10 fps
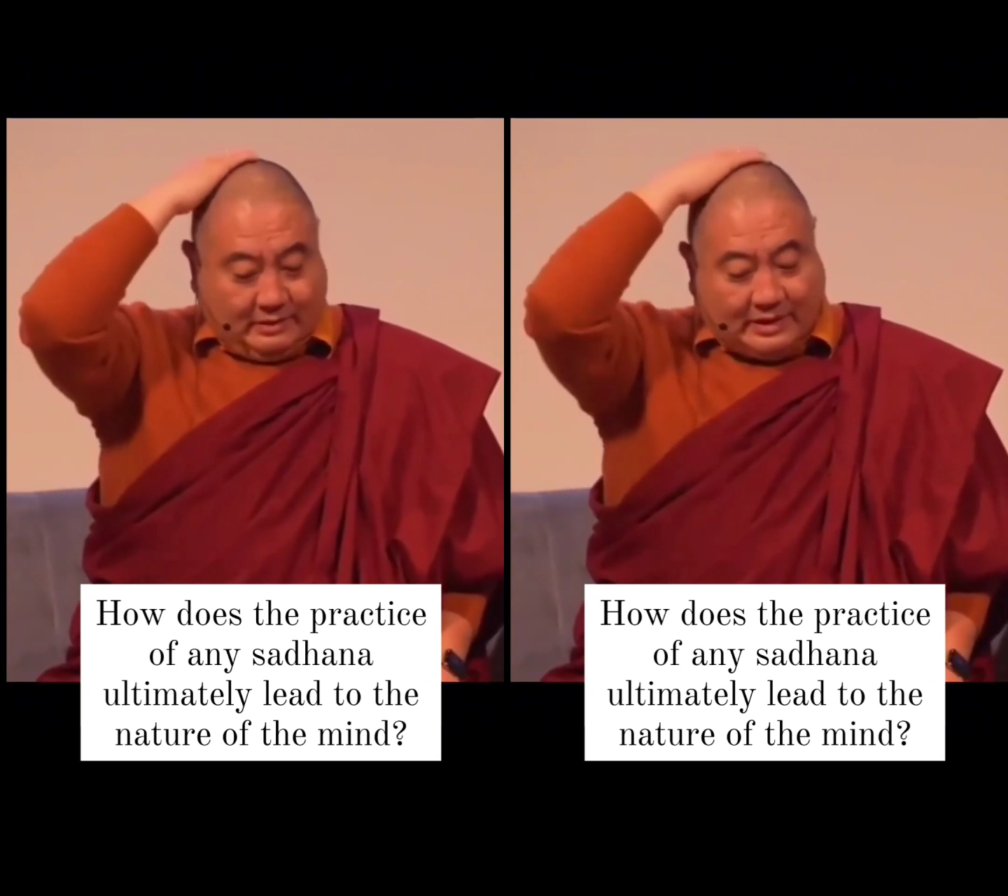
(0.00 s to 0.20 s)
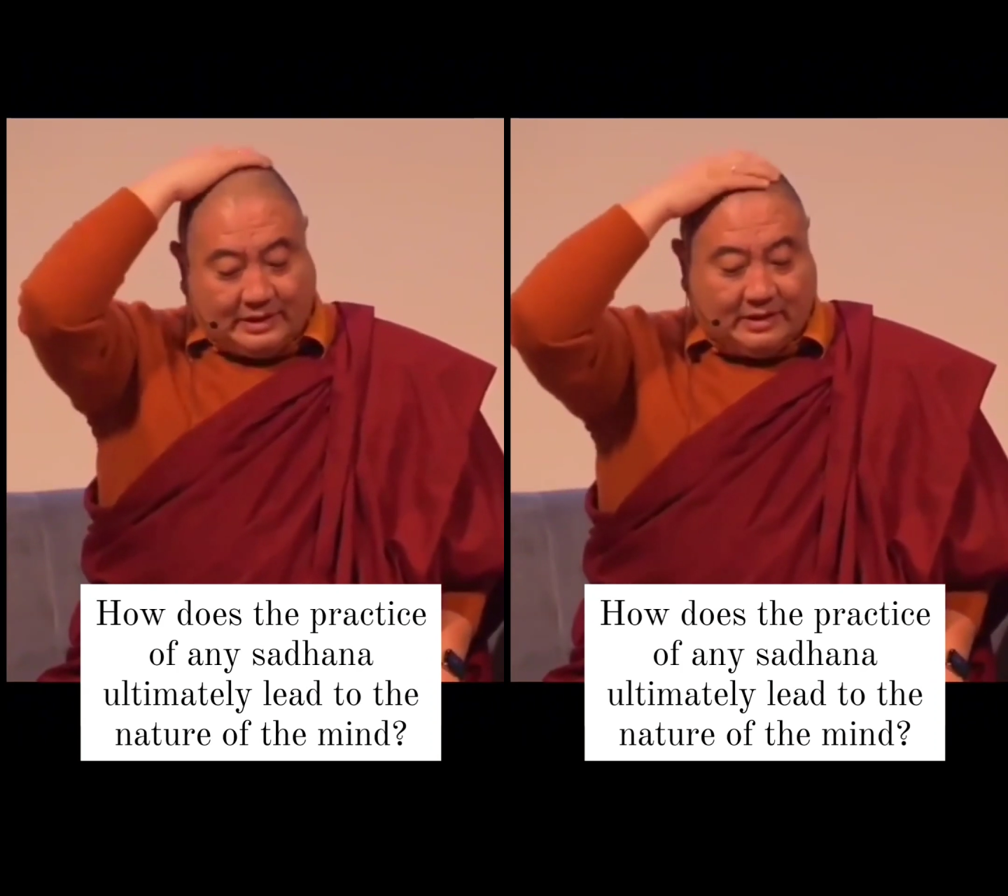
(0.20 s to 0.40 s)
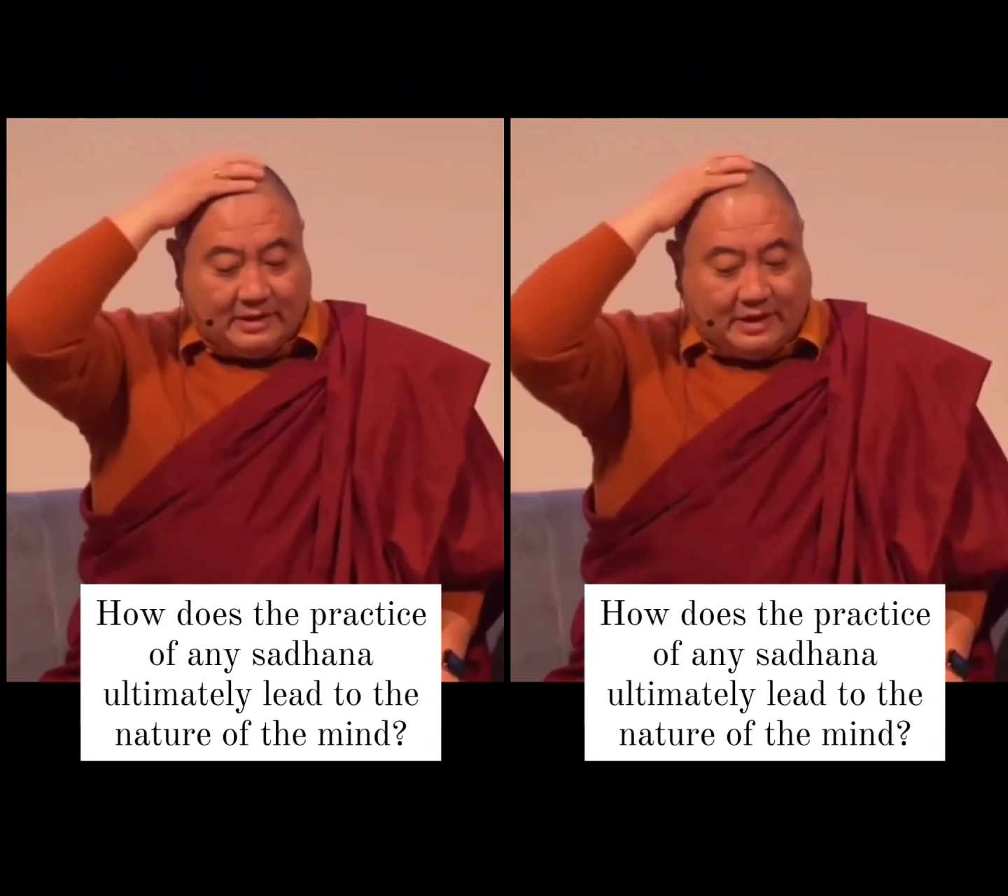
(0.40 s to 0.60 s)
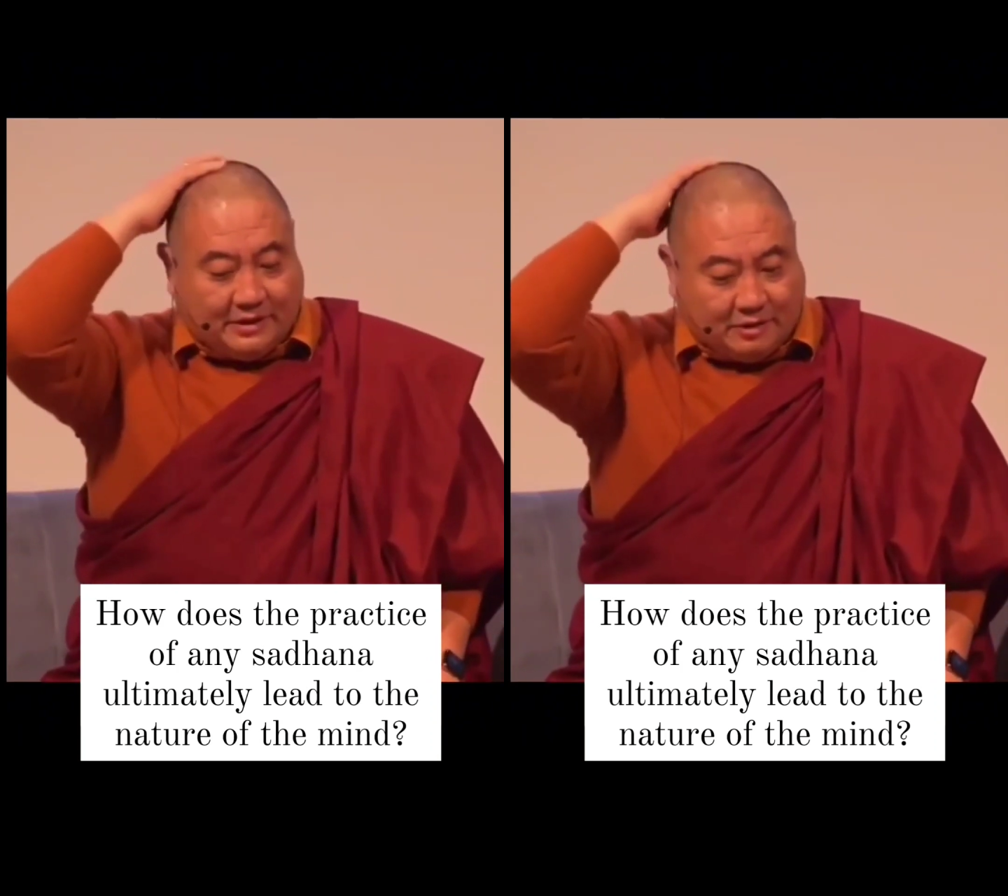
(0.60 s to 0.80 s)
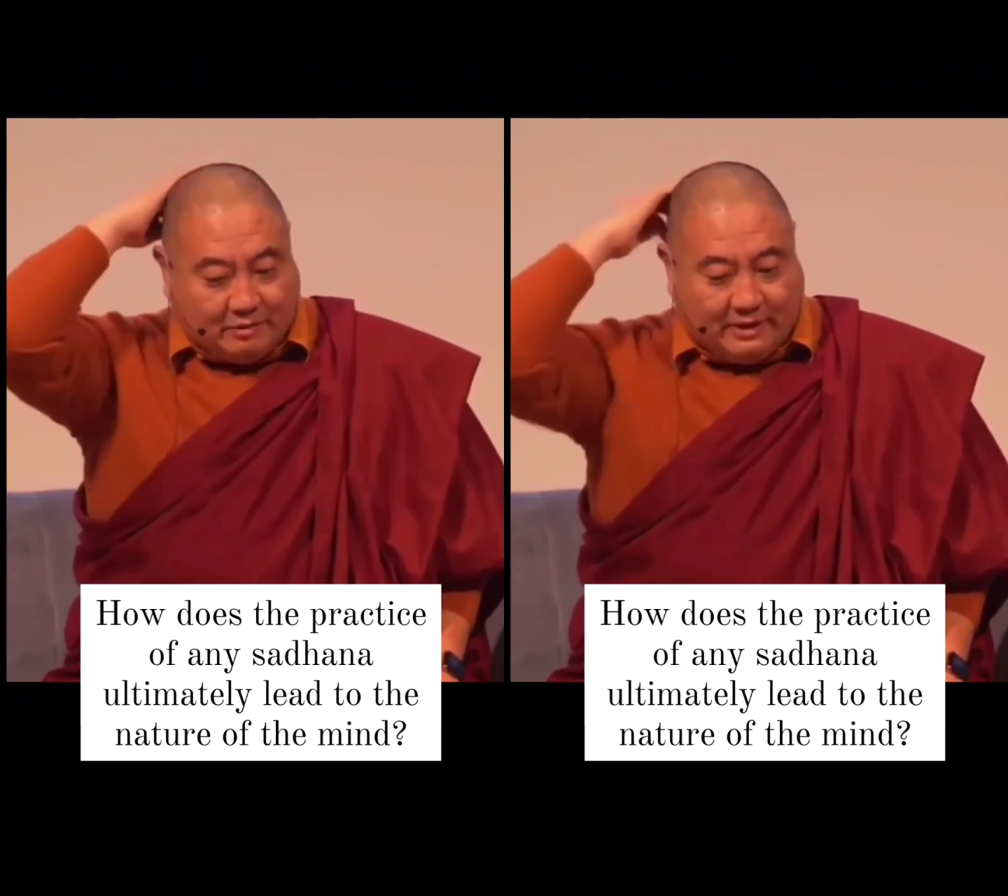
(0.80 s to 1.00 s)
resting in
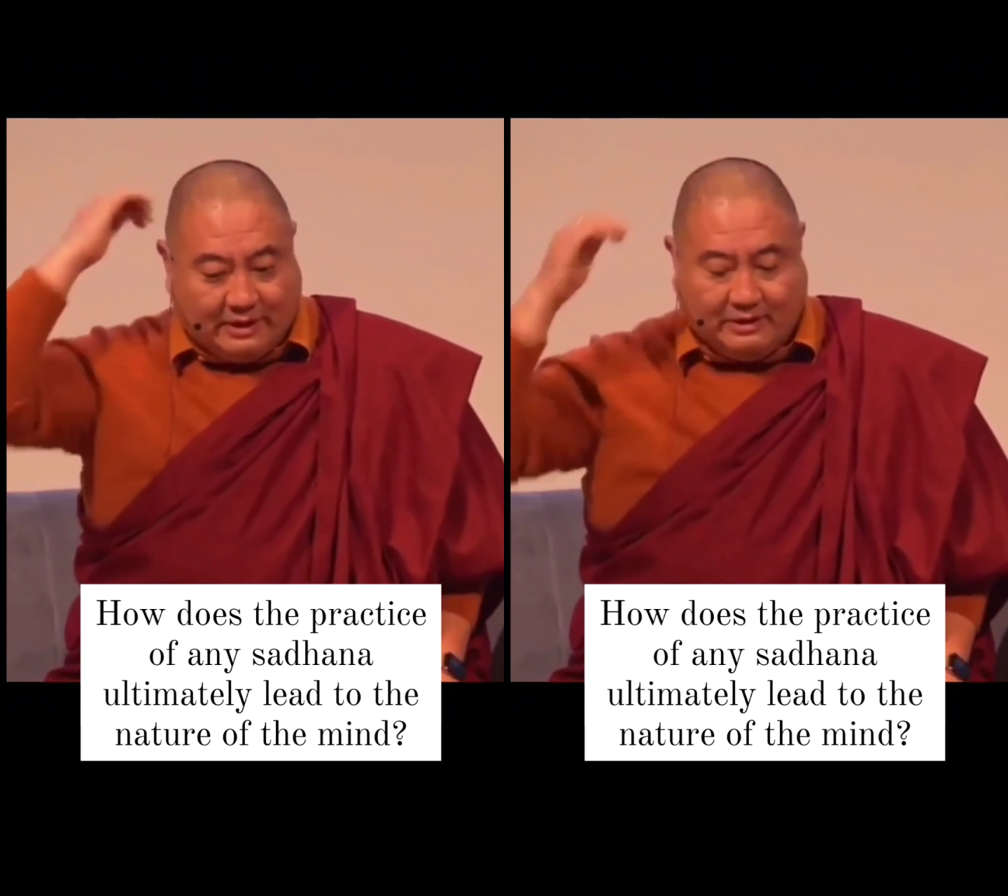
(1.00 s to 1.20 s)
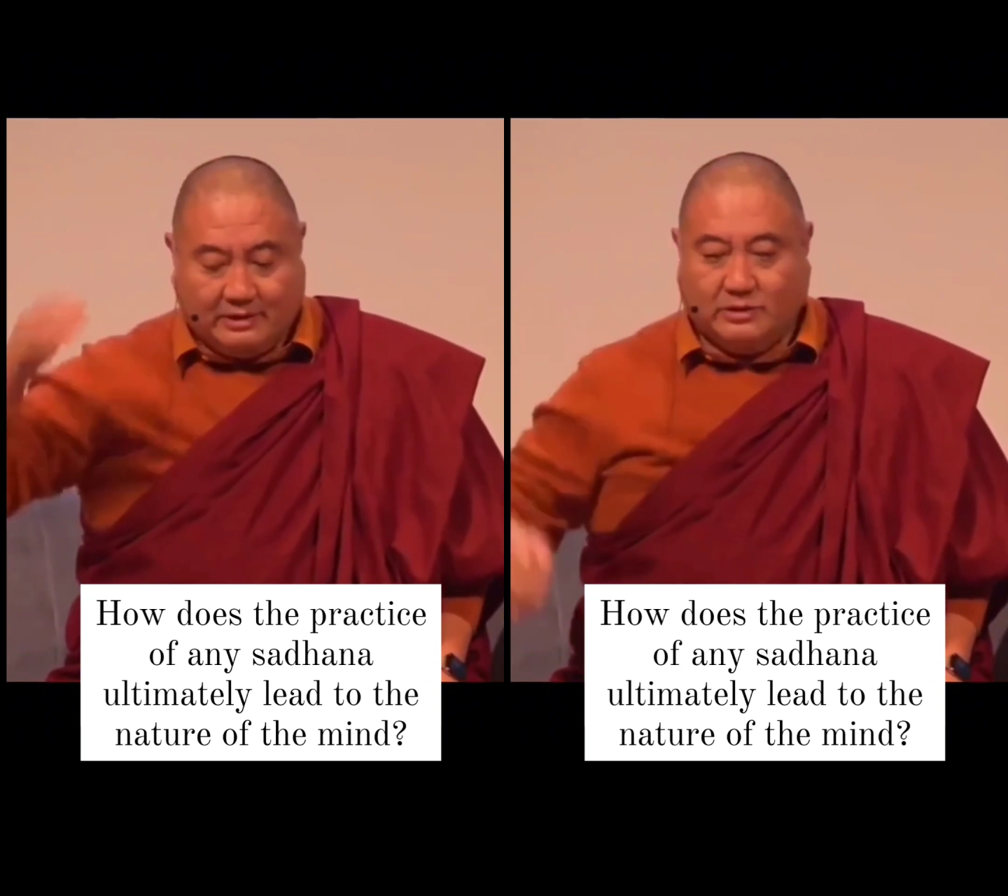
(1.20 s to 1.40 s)
natural mind.